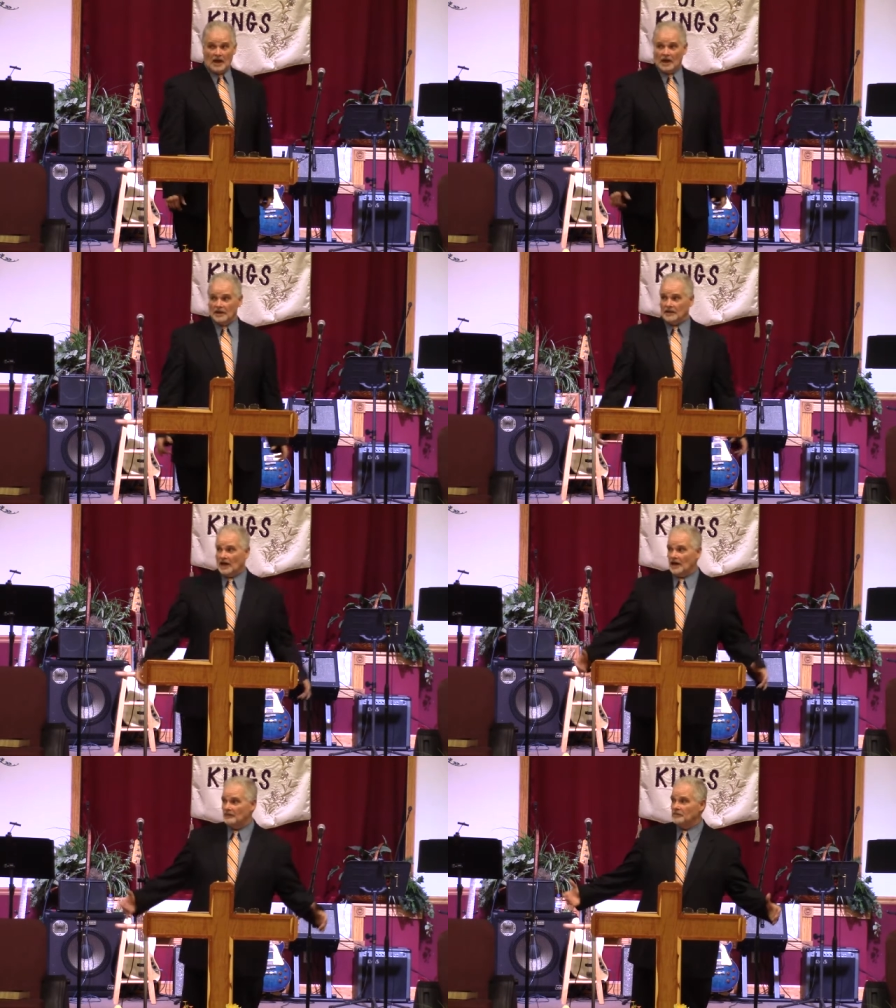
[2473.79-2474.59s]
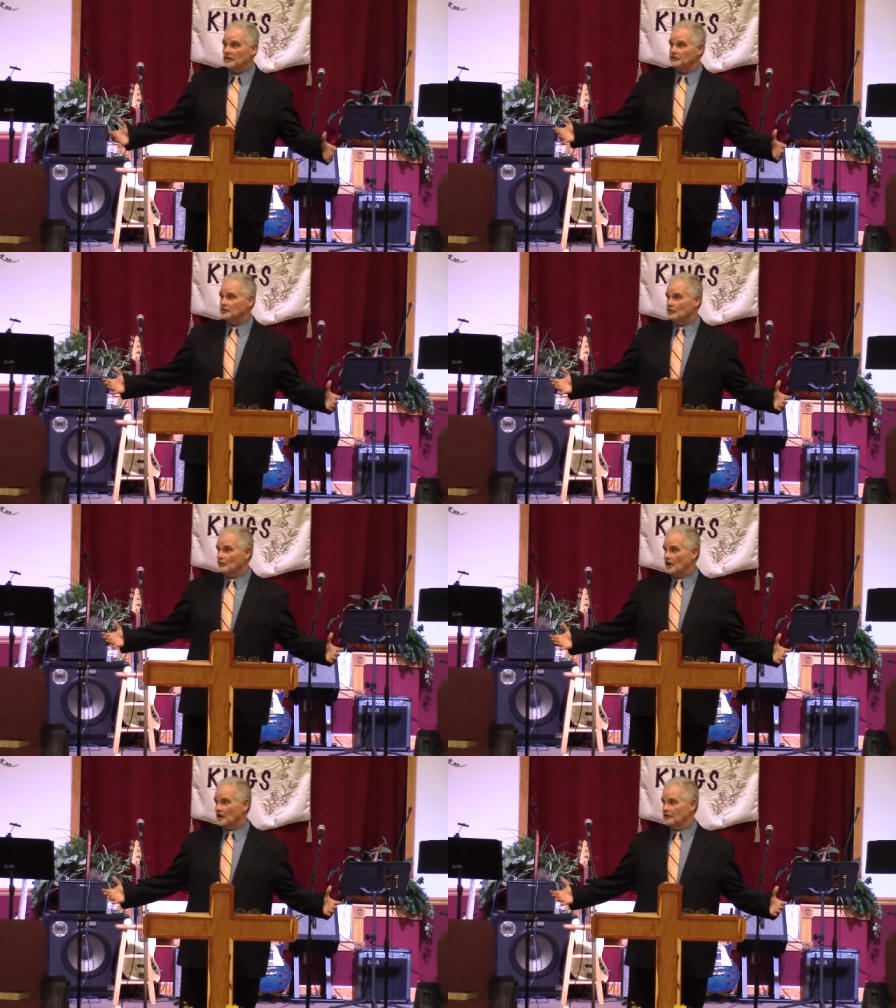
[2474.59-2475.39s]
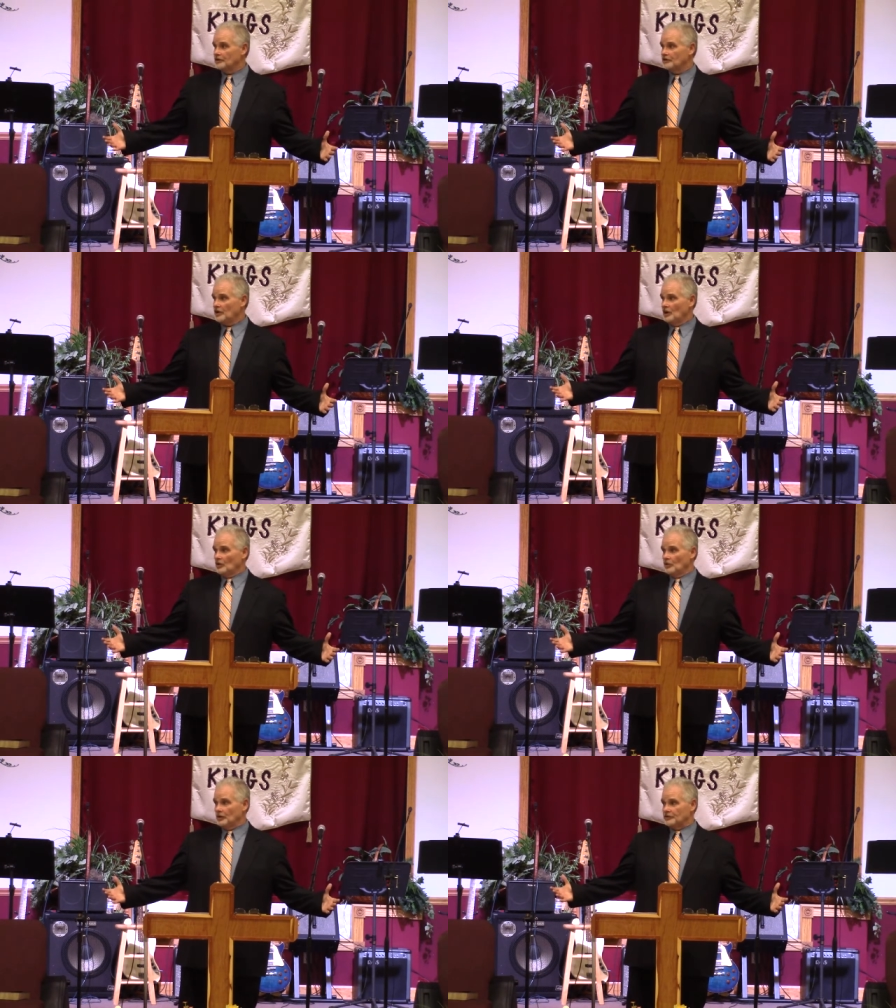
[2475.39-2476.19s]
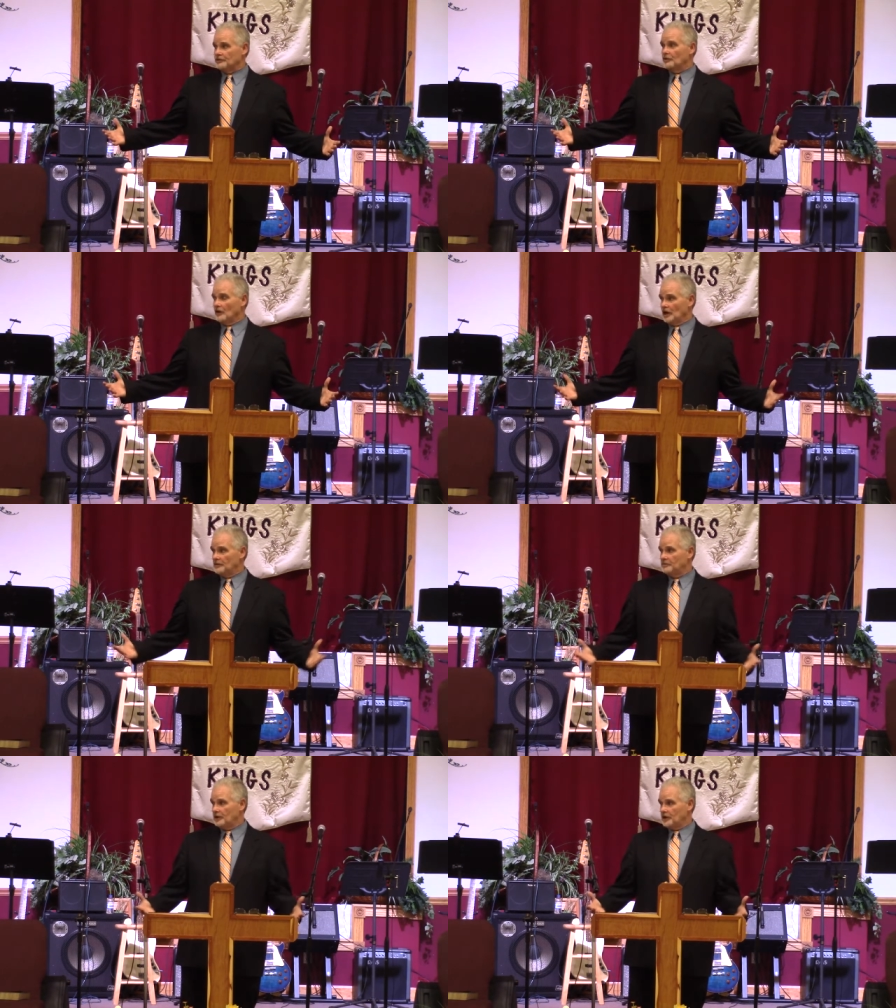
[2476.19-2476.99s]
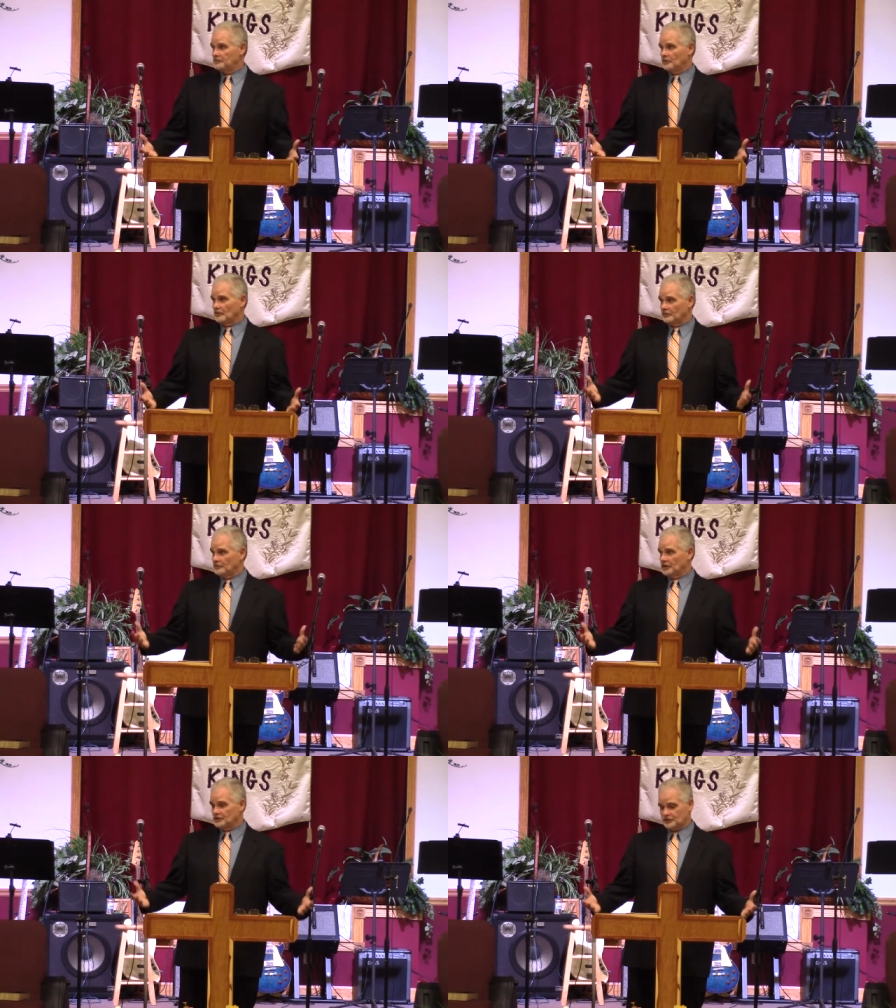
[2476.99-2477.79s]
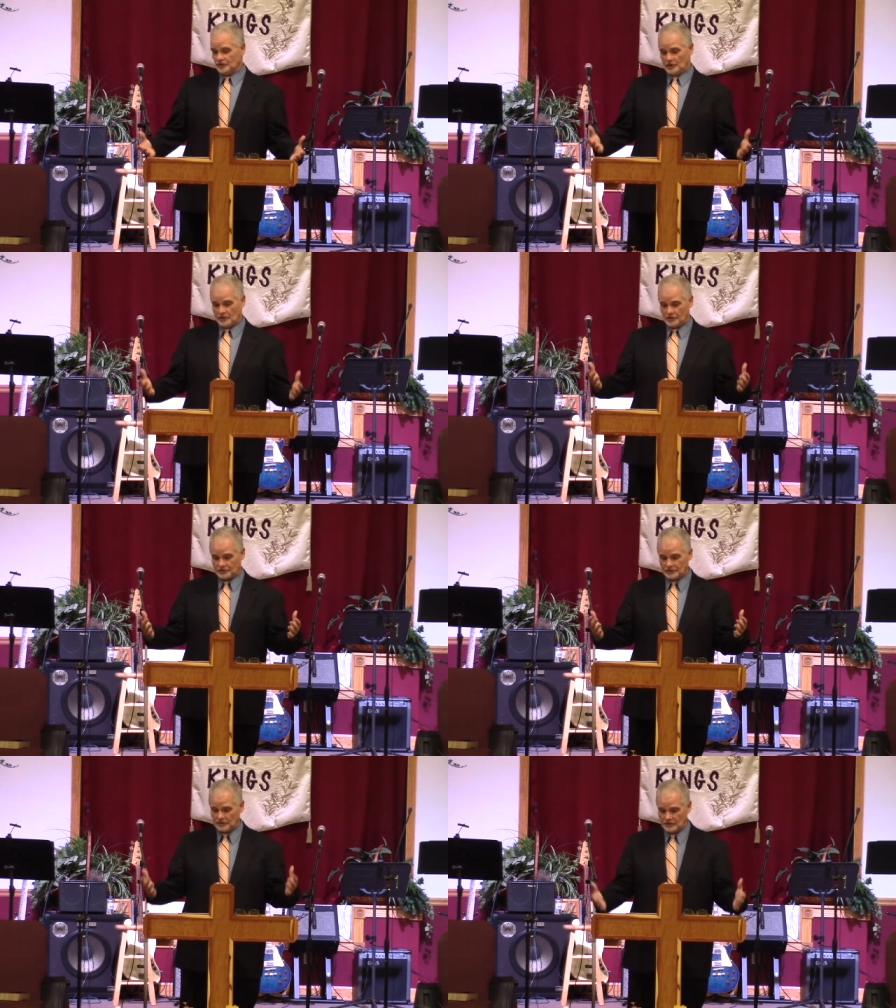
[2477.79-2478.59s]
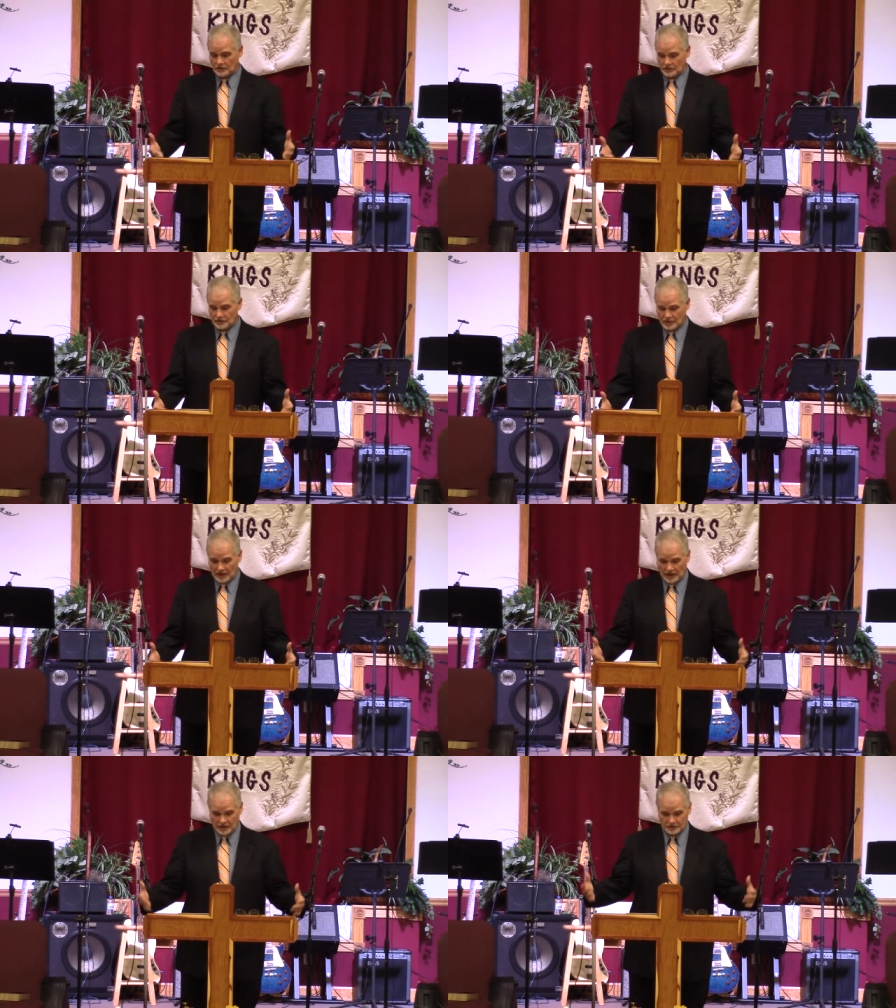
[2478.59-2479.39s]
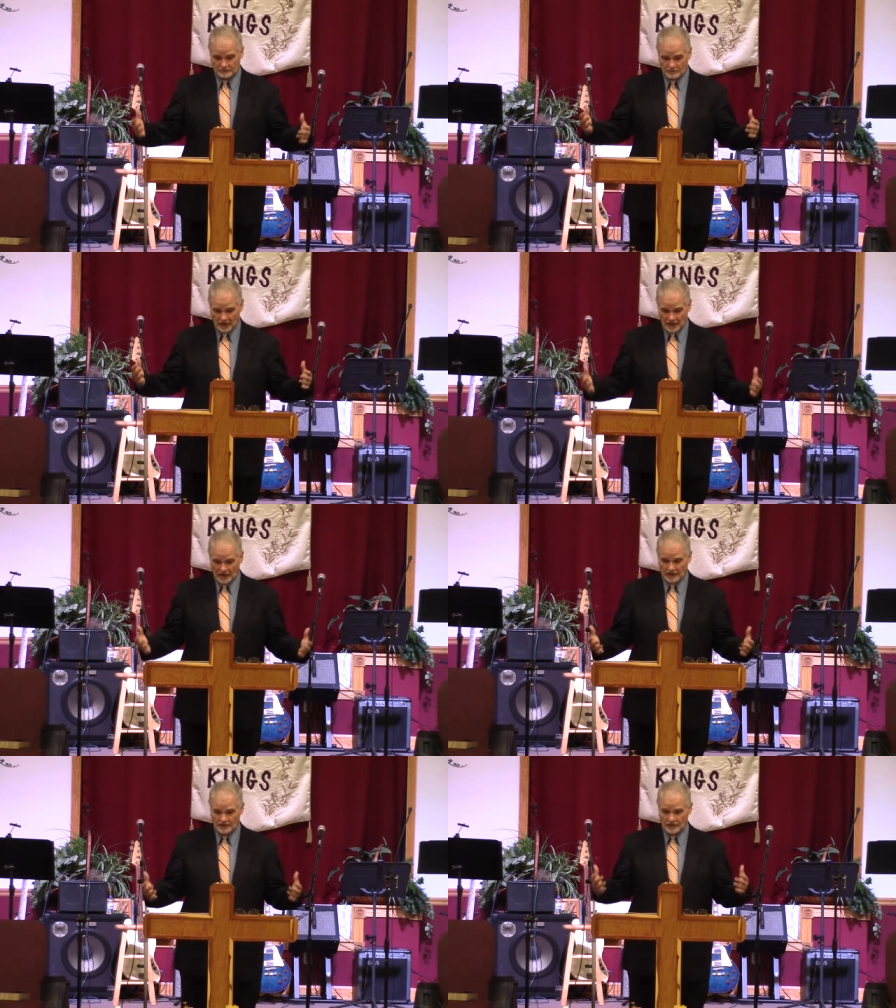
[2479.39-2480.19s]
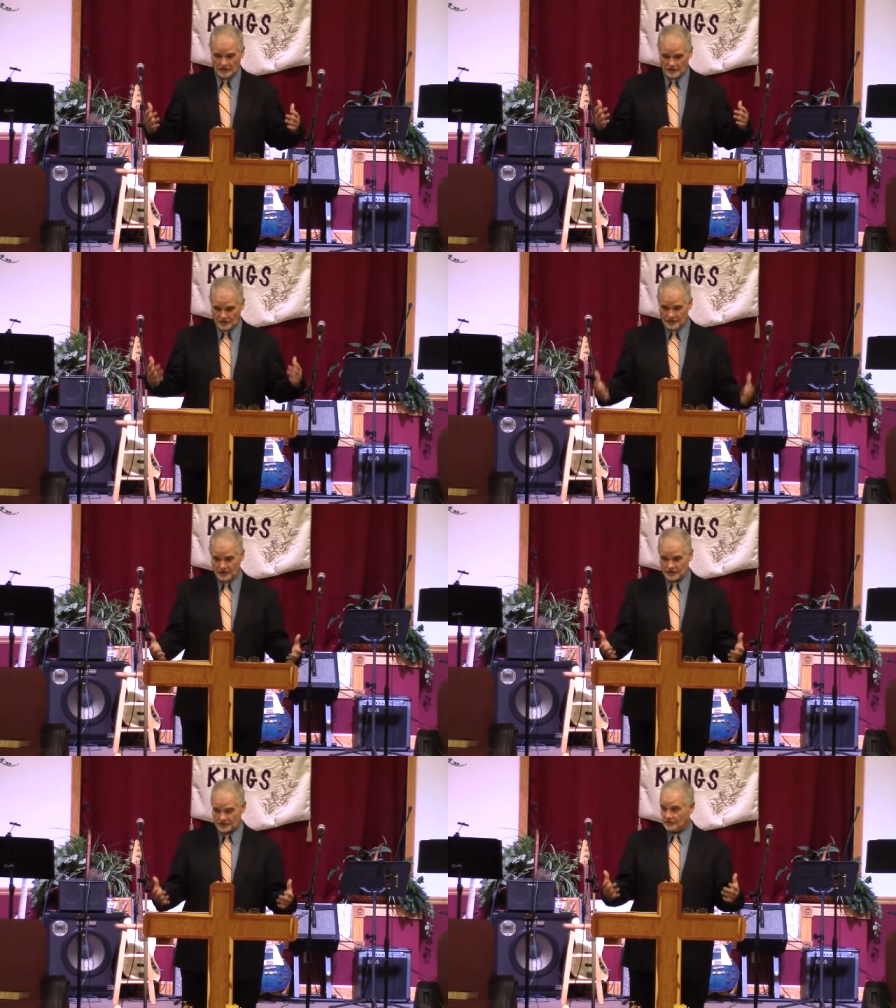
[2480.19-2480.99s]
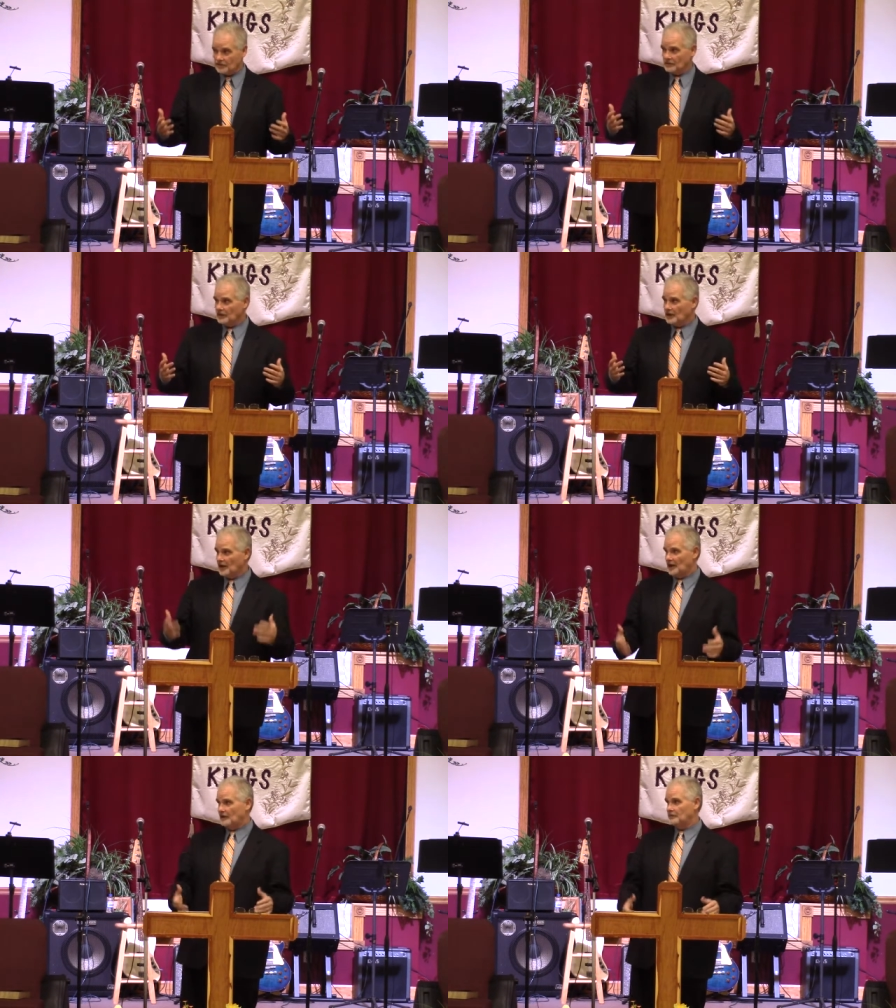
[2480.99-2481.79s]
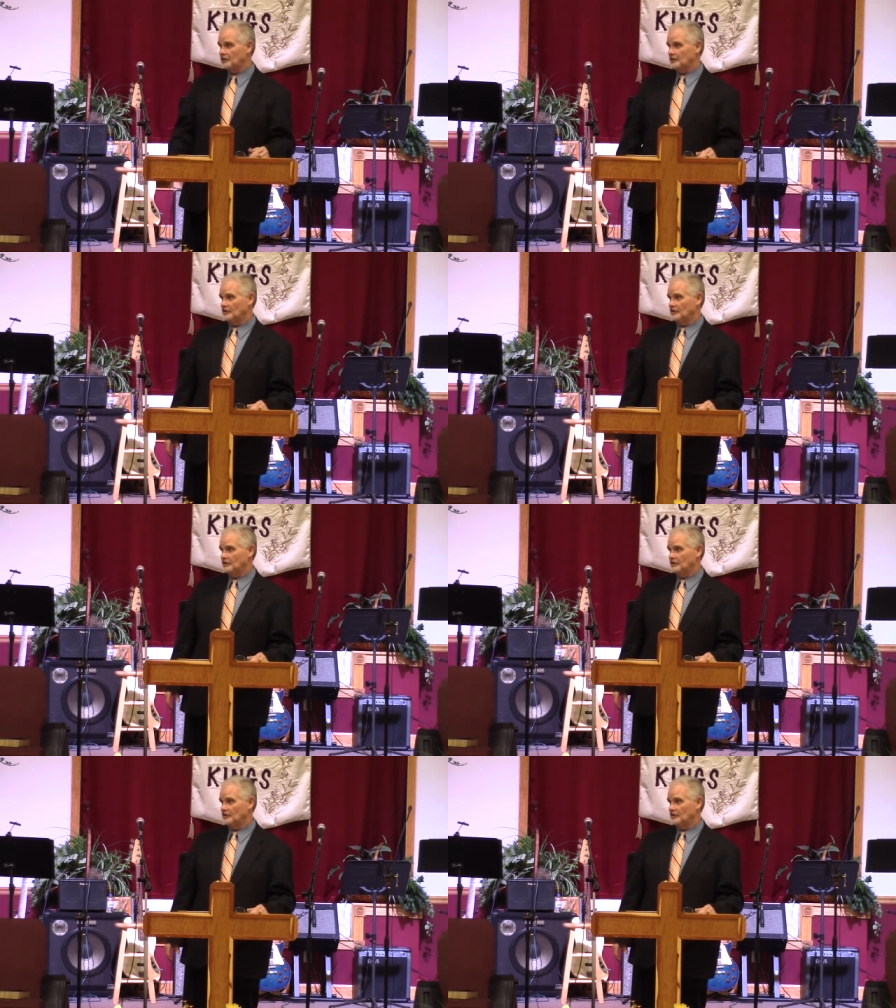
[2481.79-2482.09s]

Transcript: And I have been surrounded with great people from this church that has made this happen